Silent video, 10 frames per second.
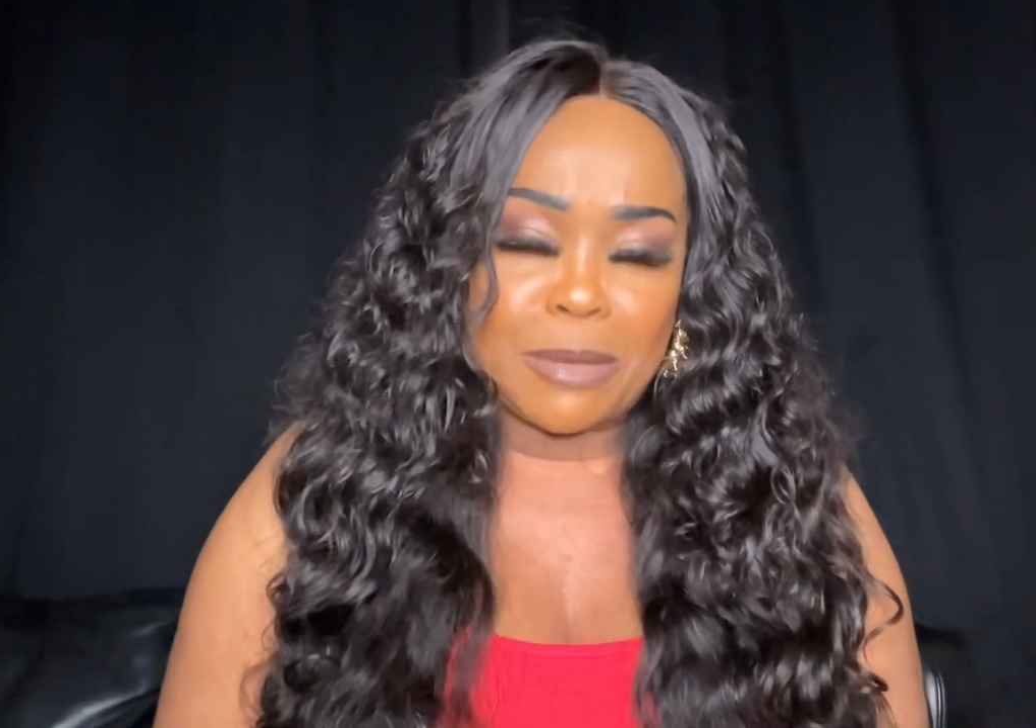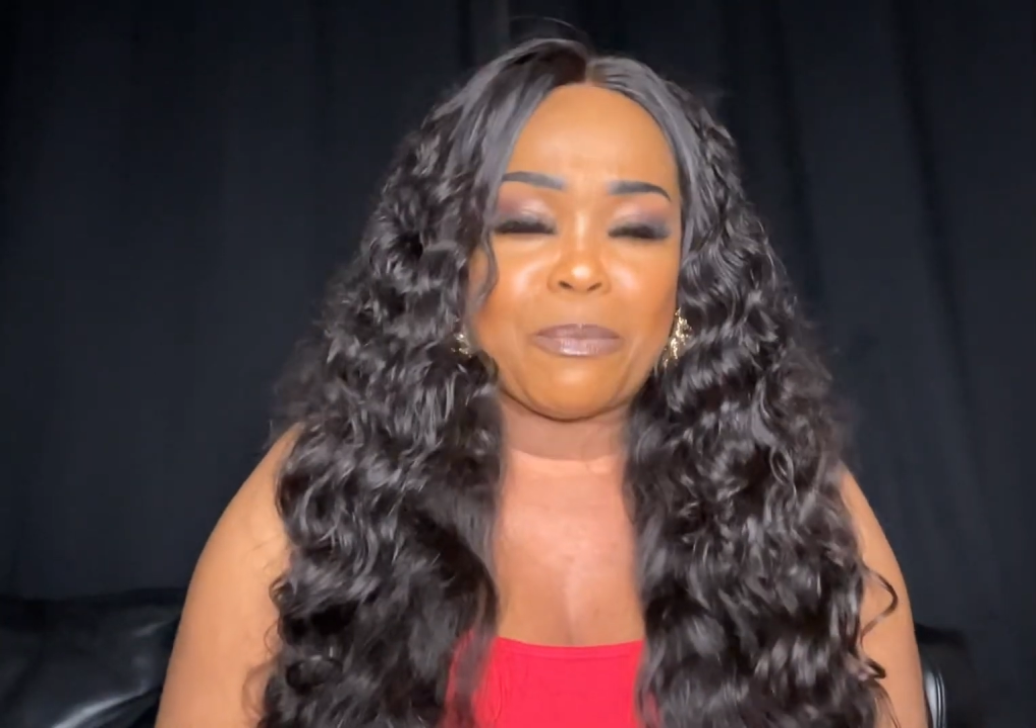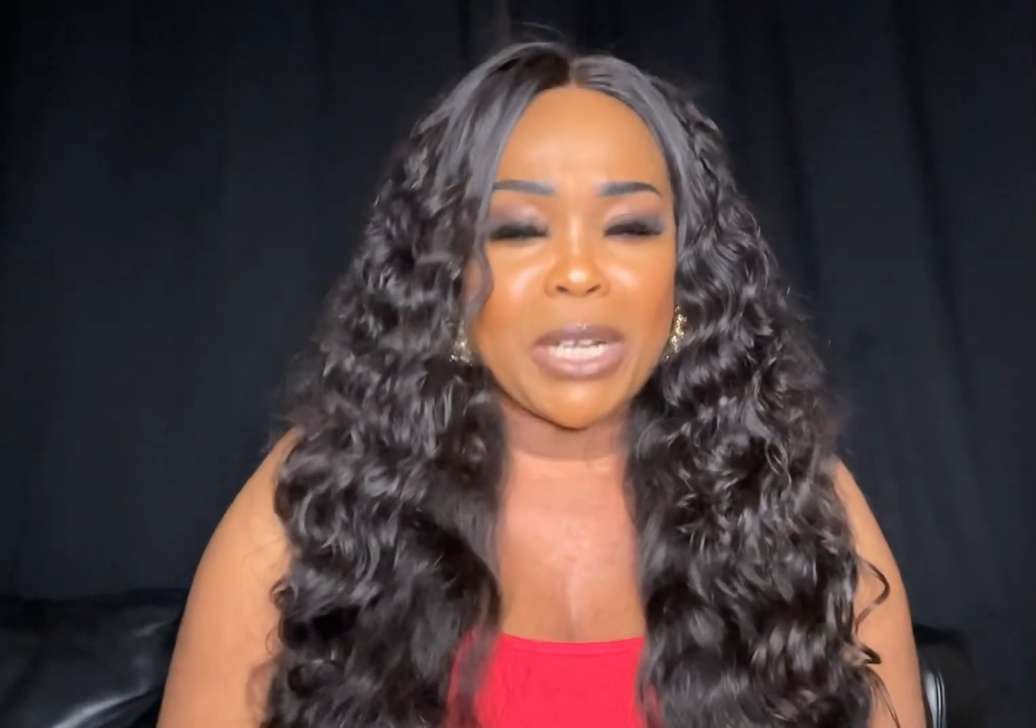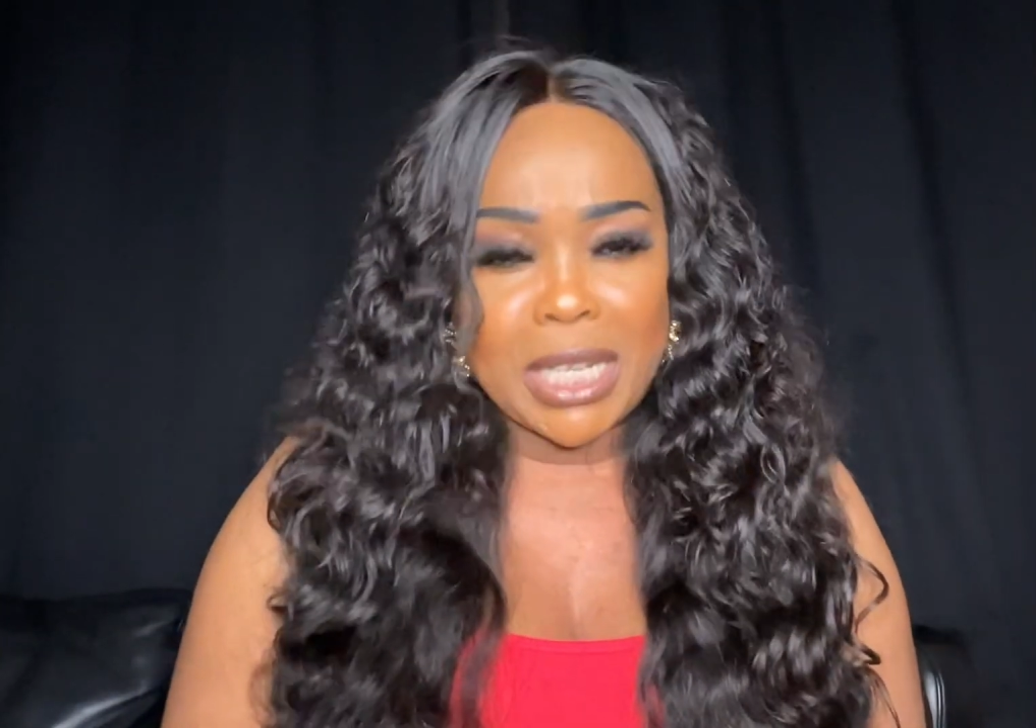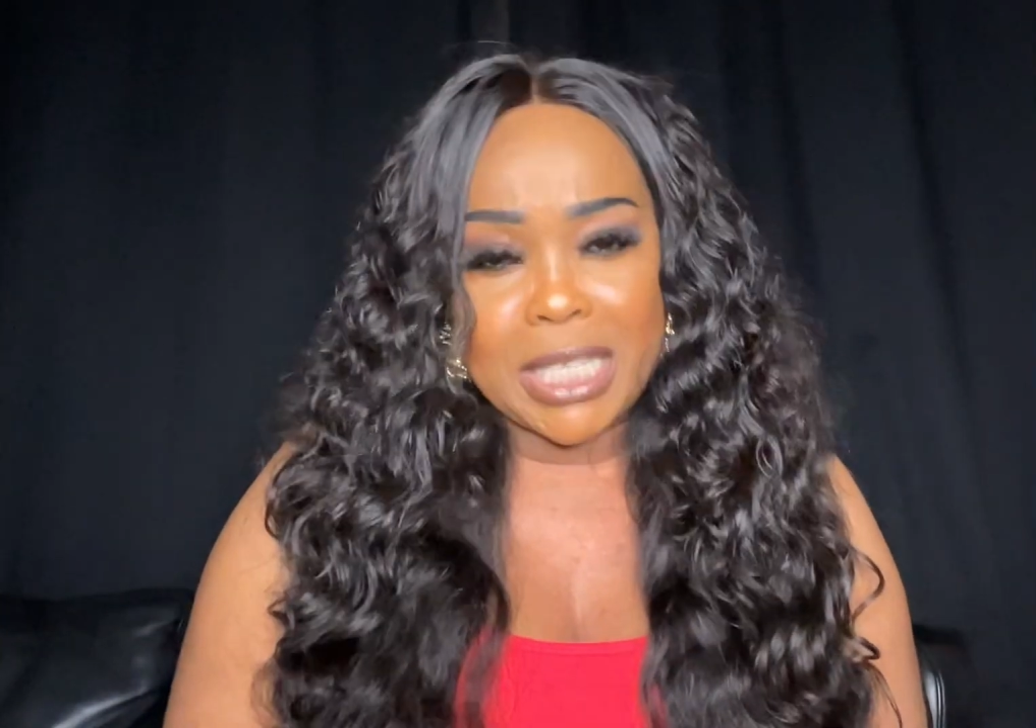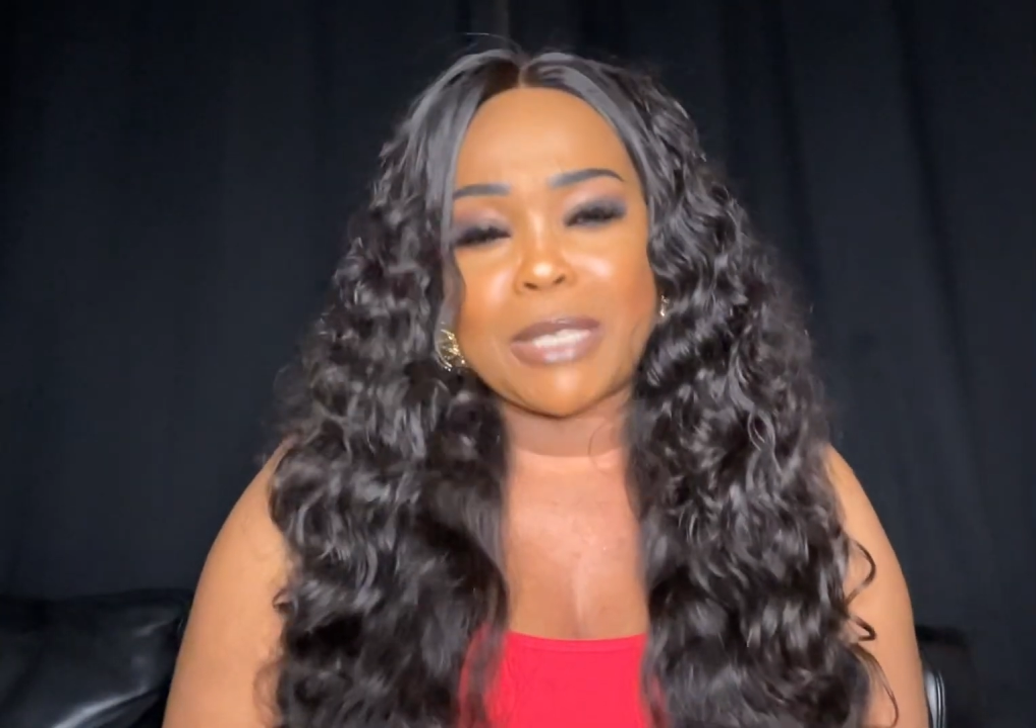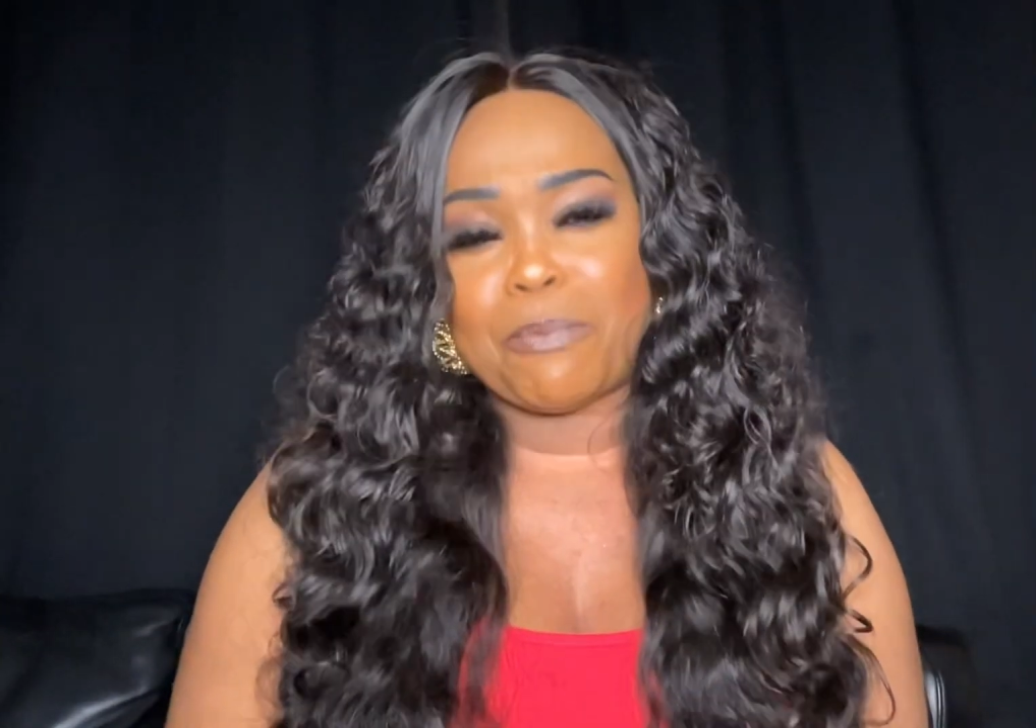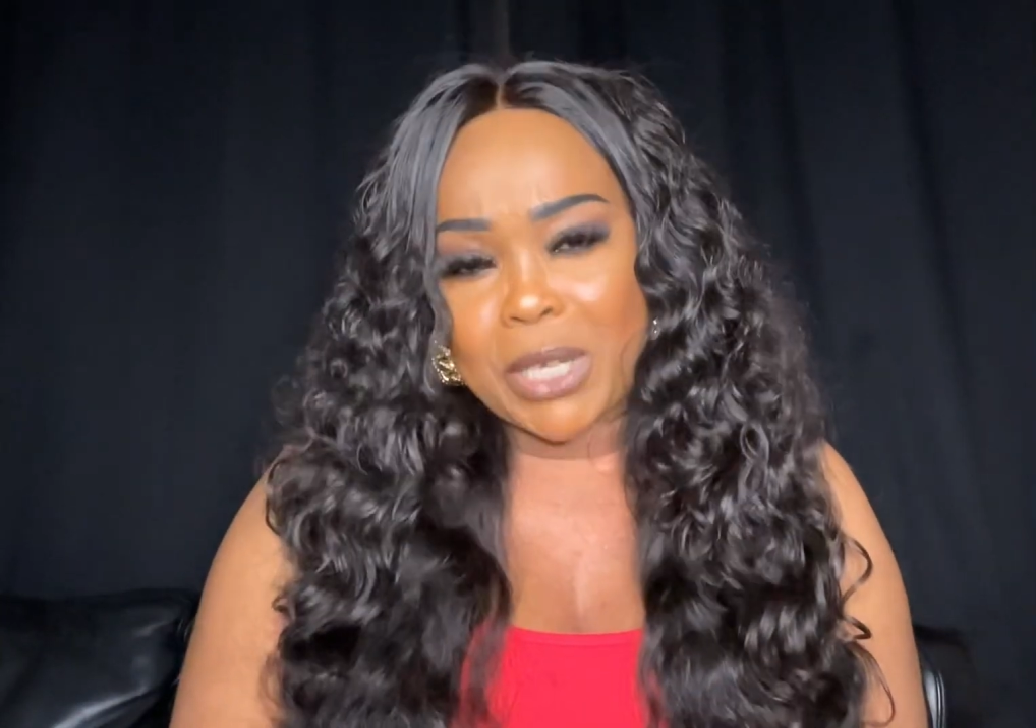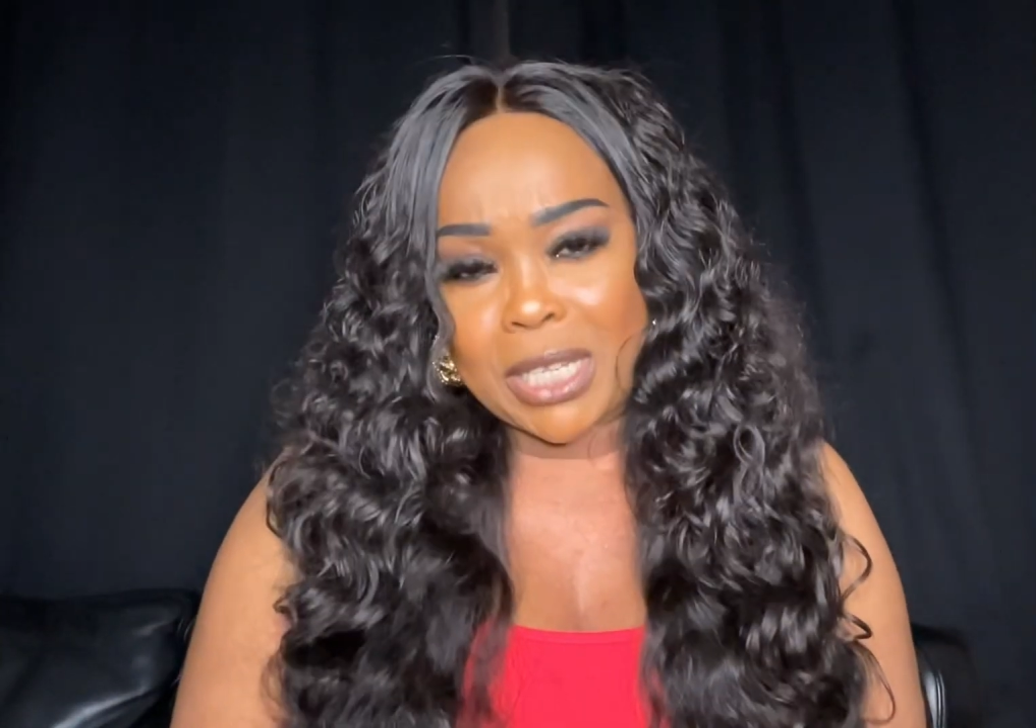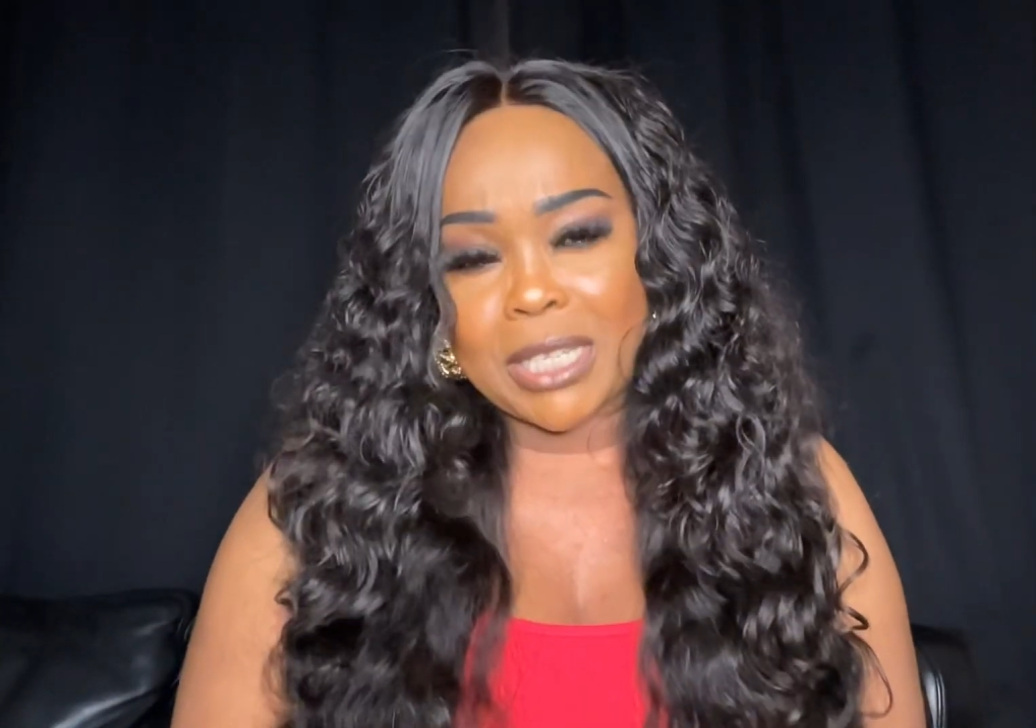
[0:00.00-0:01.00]
please,
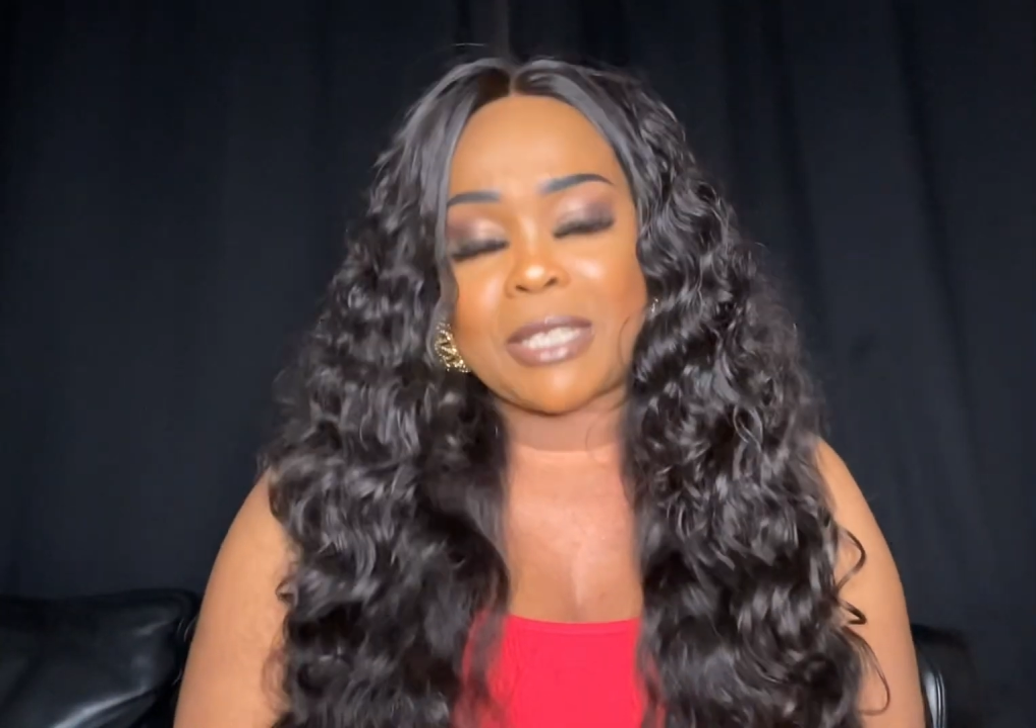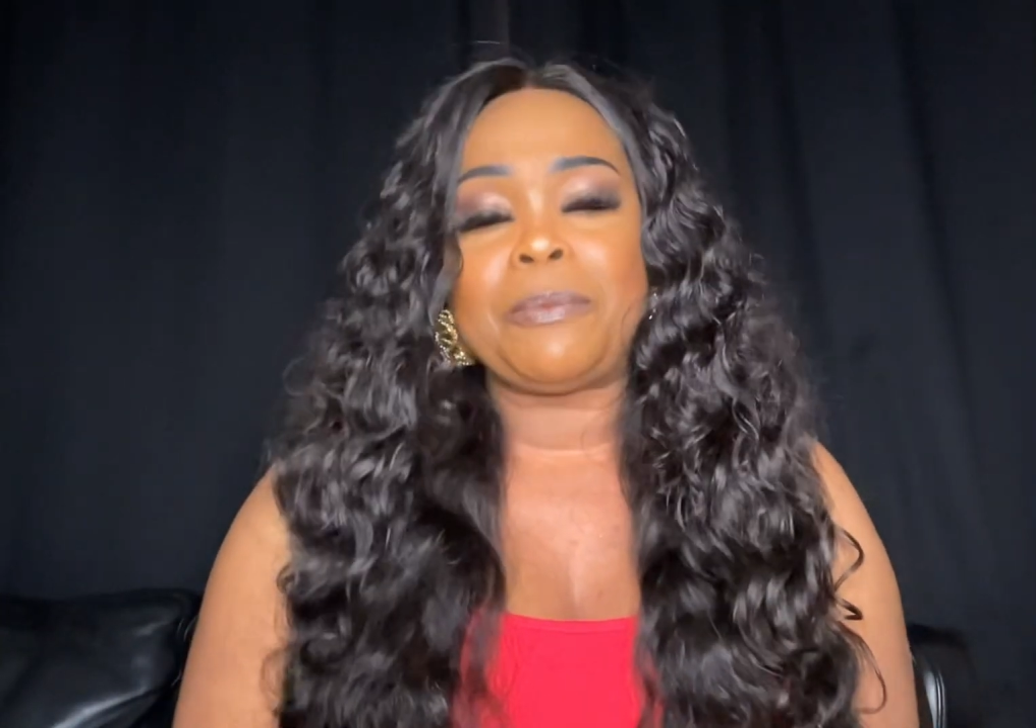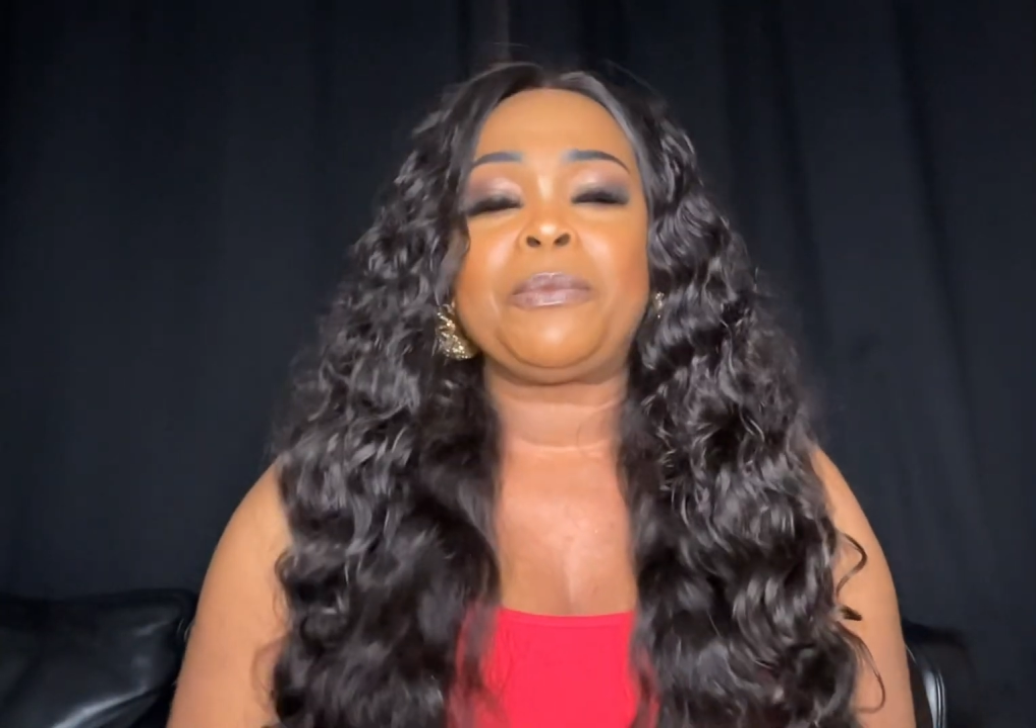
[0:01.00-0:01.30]
please,